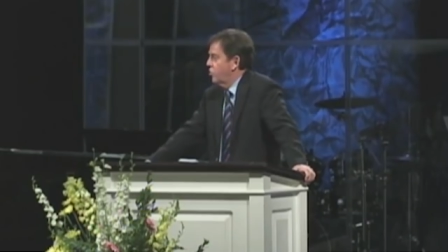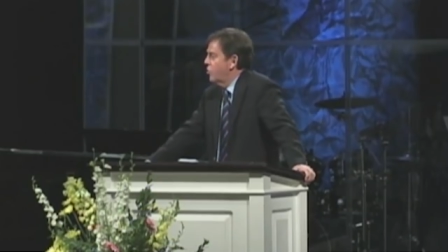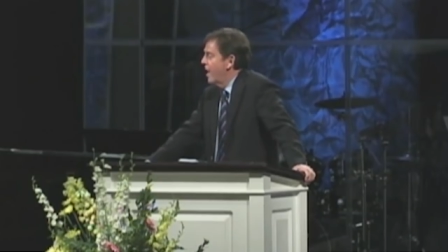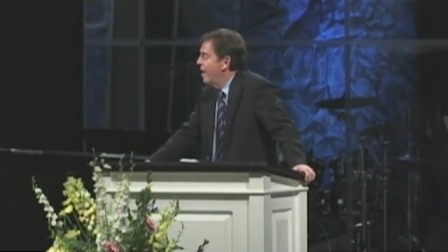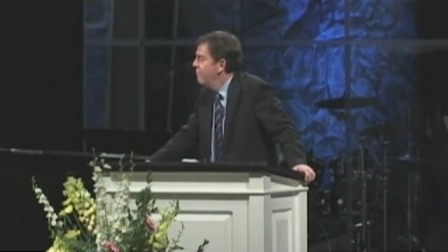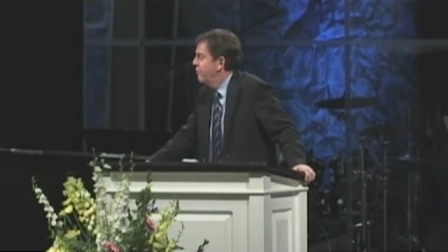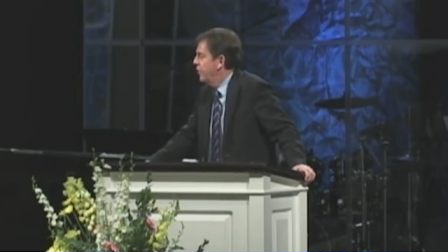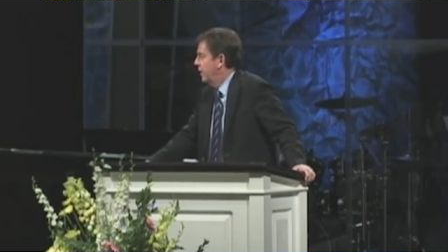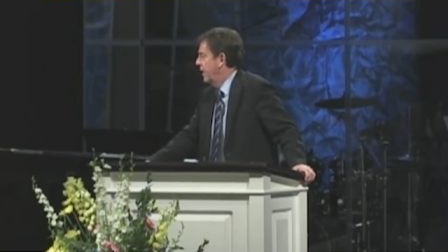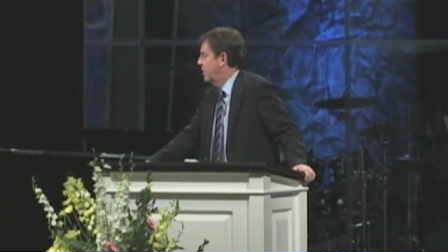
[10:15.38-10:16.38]

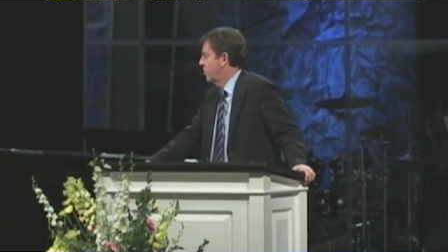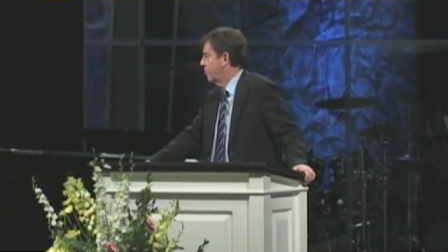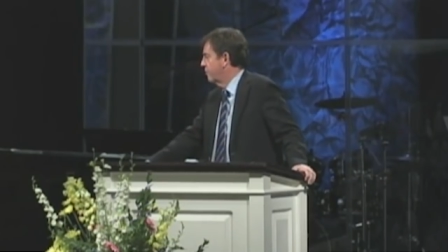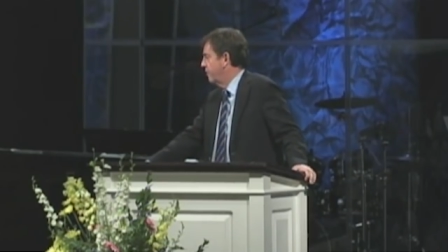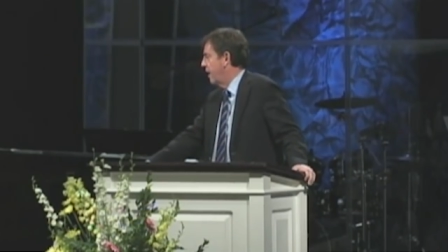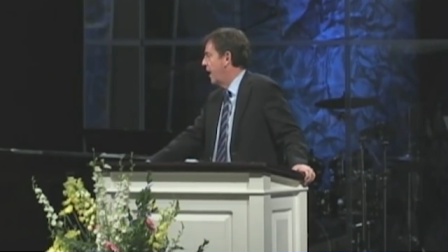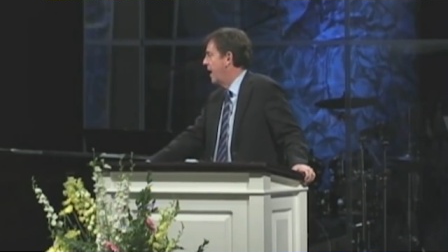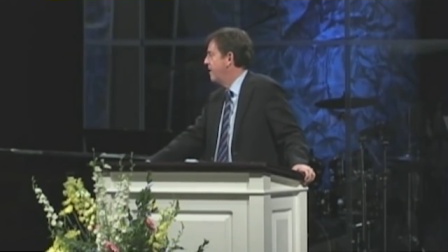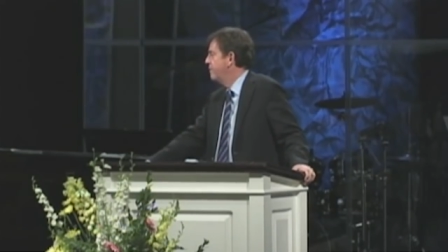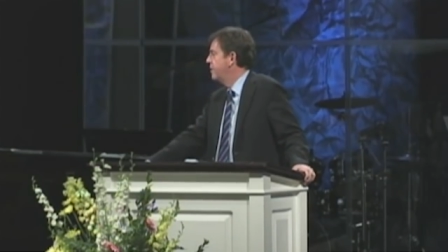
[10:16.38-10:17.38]
triumphantly
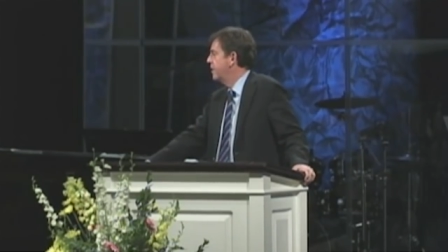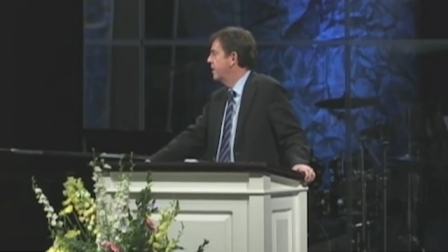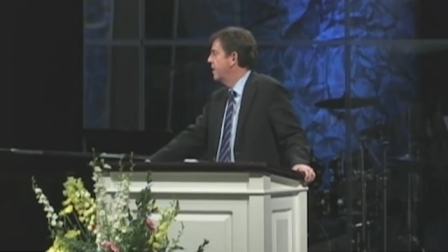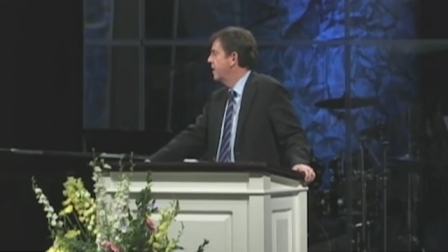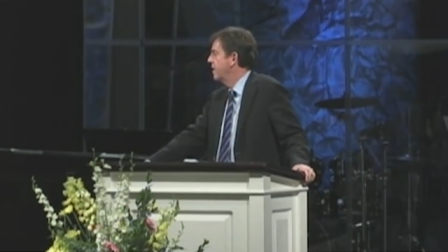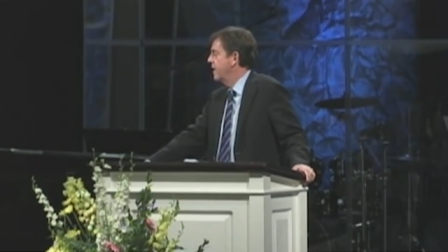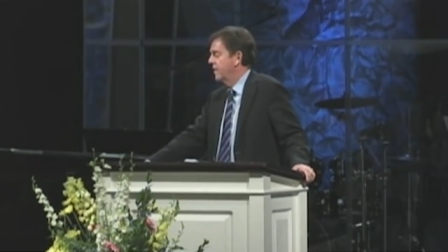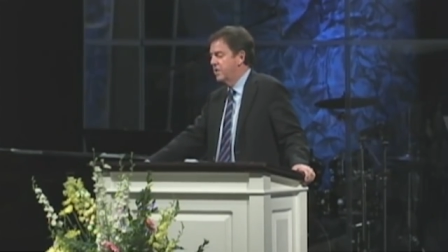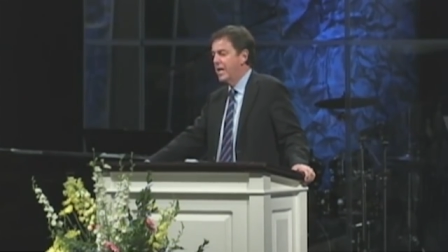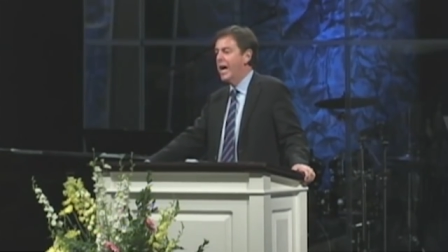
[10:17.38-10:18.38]
survived the
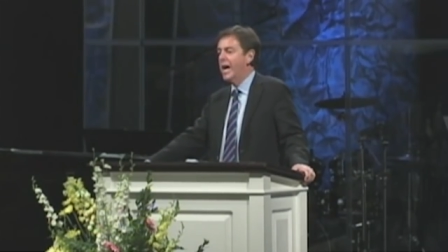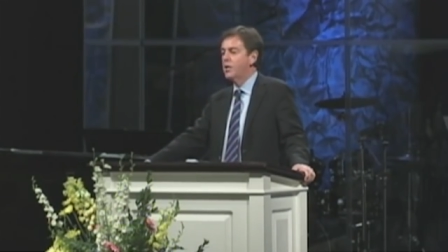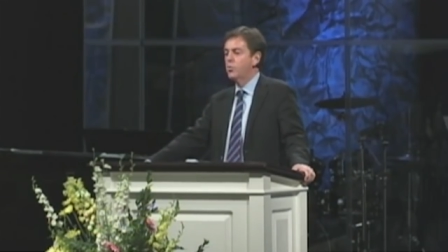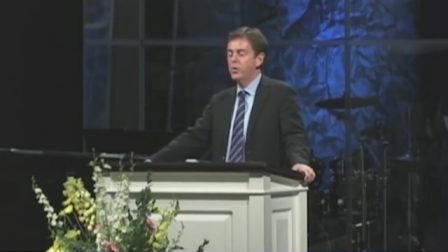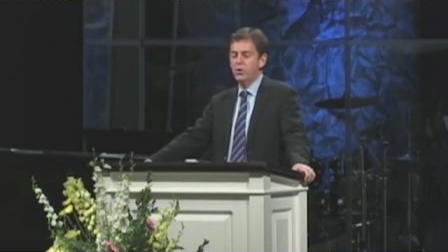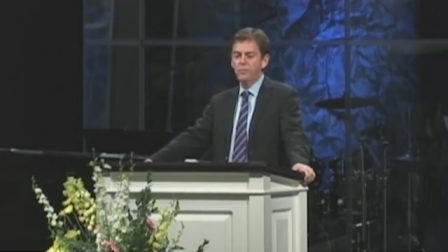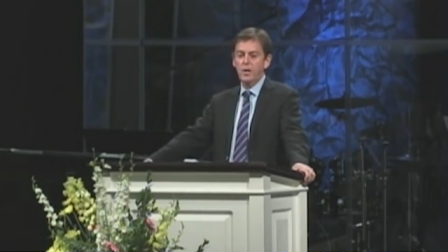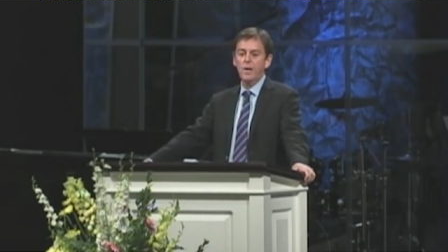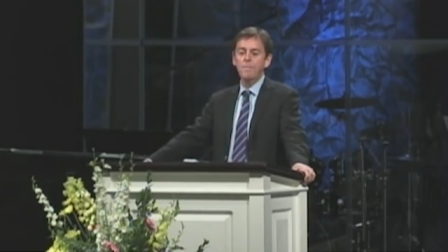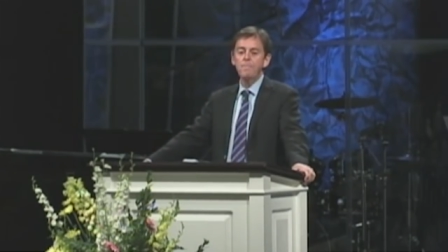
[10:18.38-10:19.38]
attacks which have
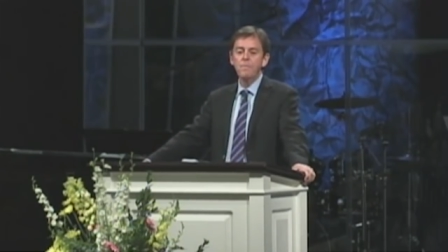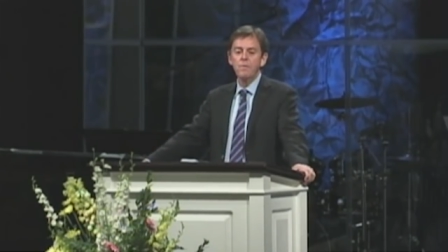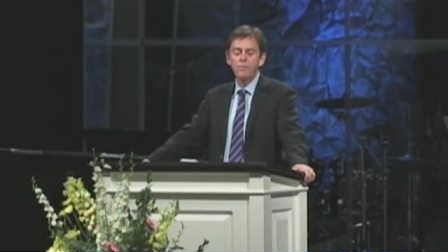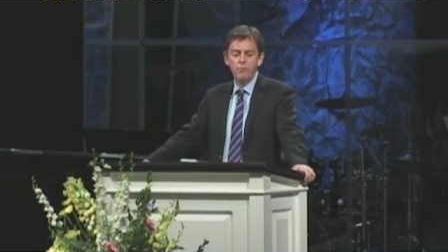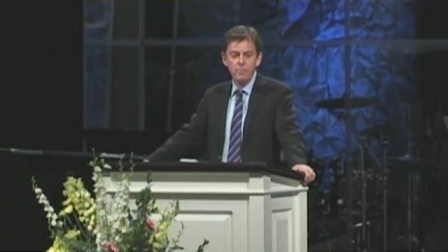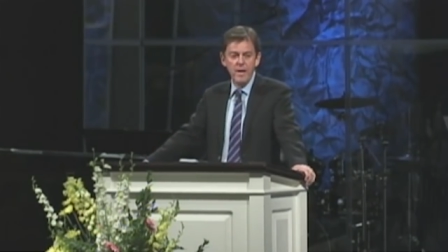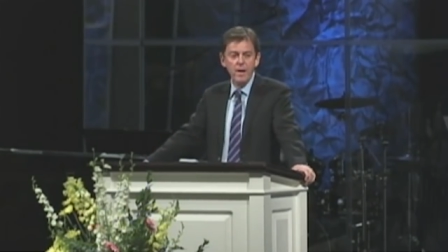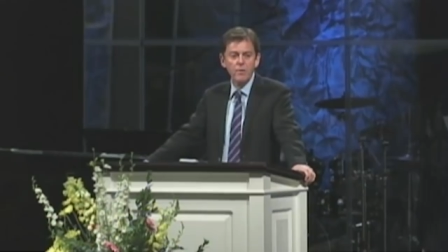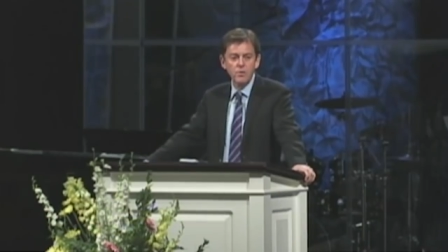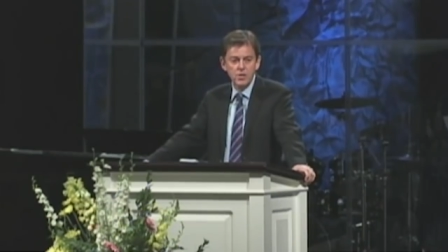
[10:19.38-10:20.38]
come from the
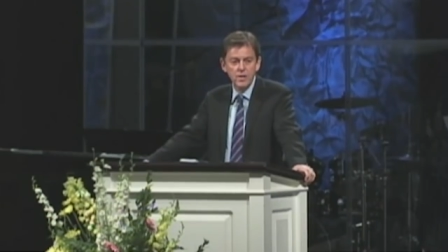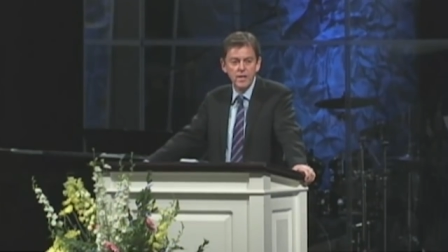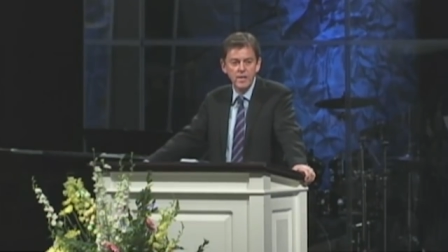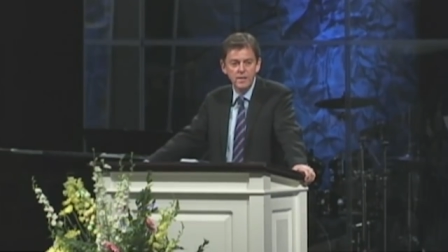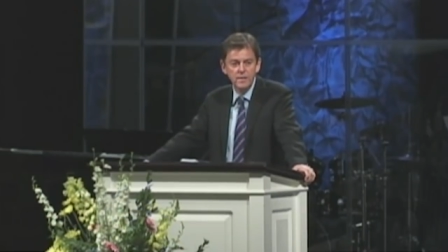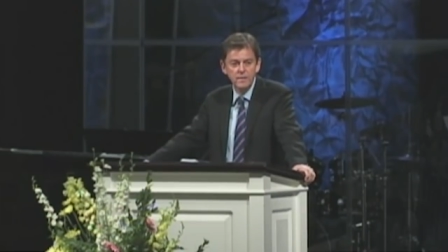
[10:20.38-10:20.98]
outside.